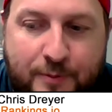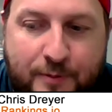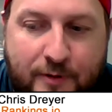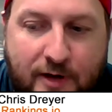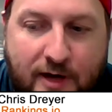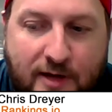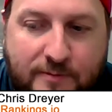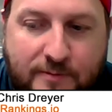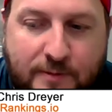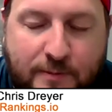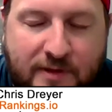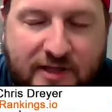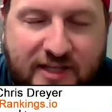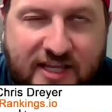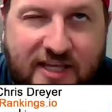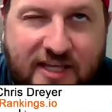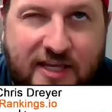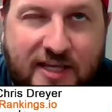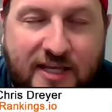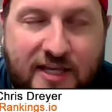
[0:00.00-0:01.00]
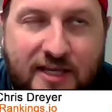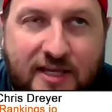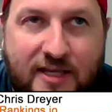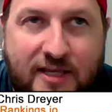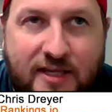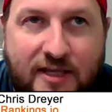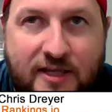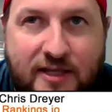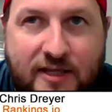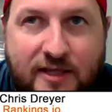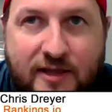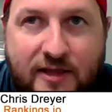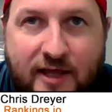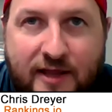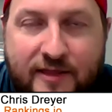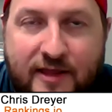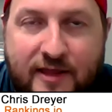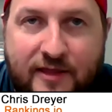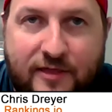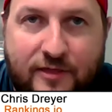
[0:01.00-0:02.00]
probably I
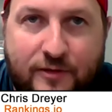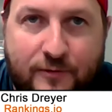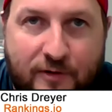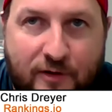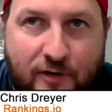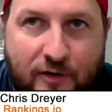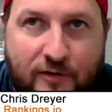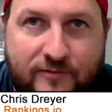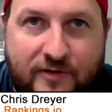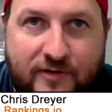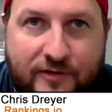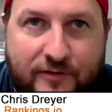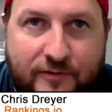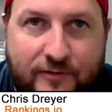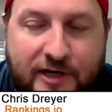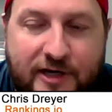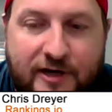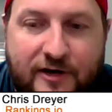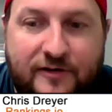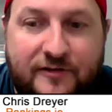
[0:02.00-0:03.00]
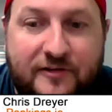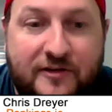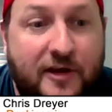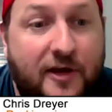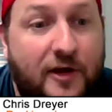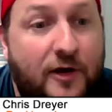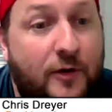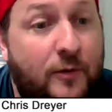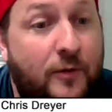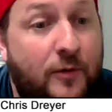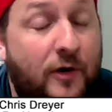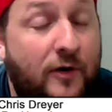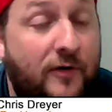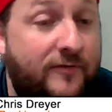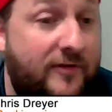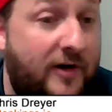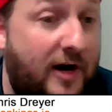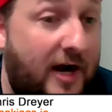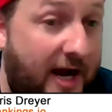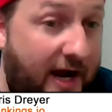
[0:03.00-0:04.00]
think th- over three years ago
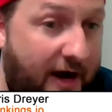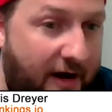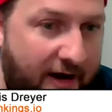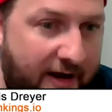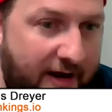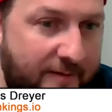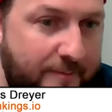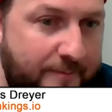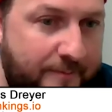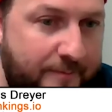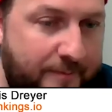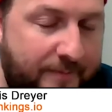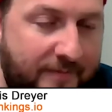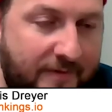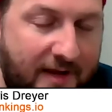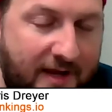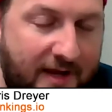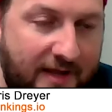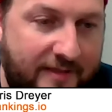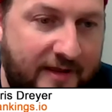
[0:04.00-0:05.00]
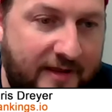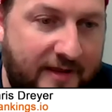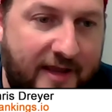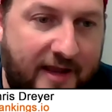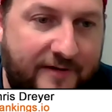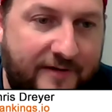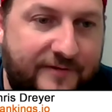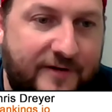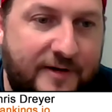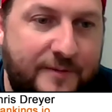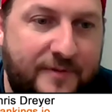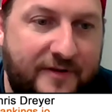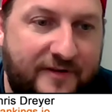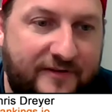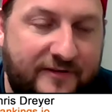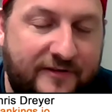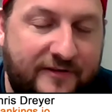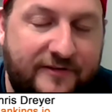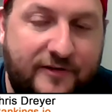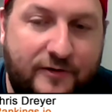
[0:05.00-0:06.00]
over hiring. Hmm. I think every
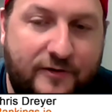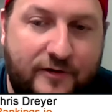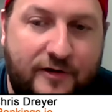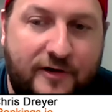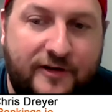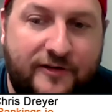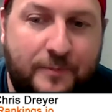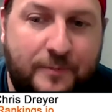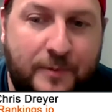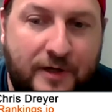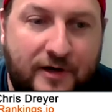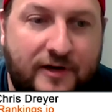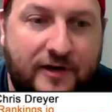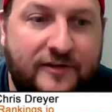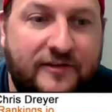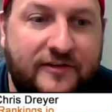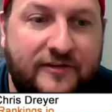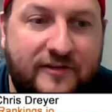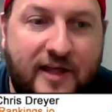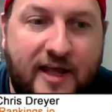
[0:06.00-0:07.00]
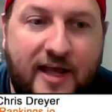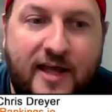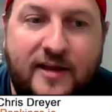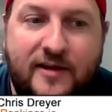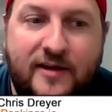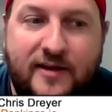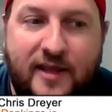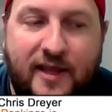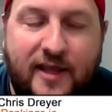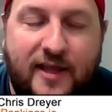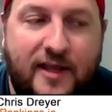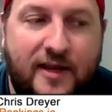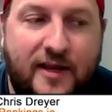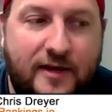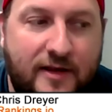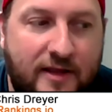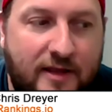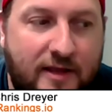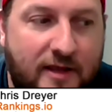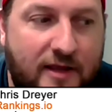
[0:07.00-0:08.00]
business owner experiences that, and
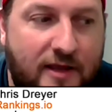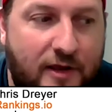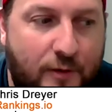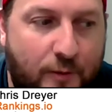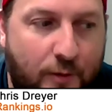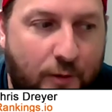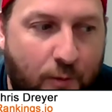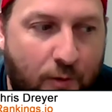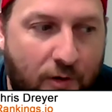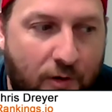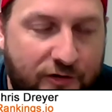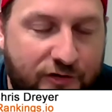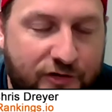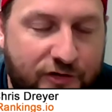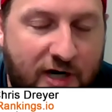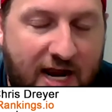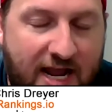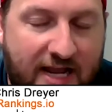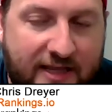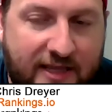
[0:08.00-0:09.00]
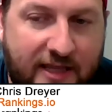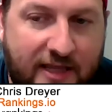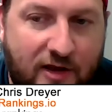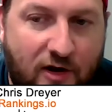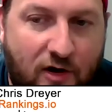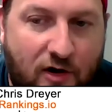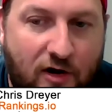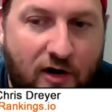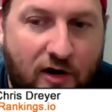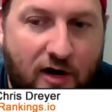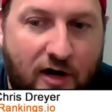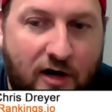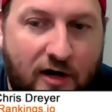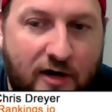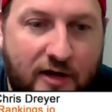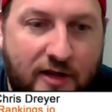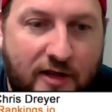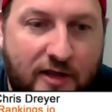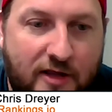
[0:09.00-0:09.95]
weren't tracking our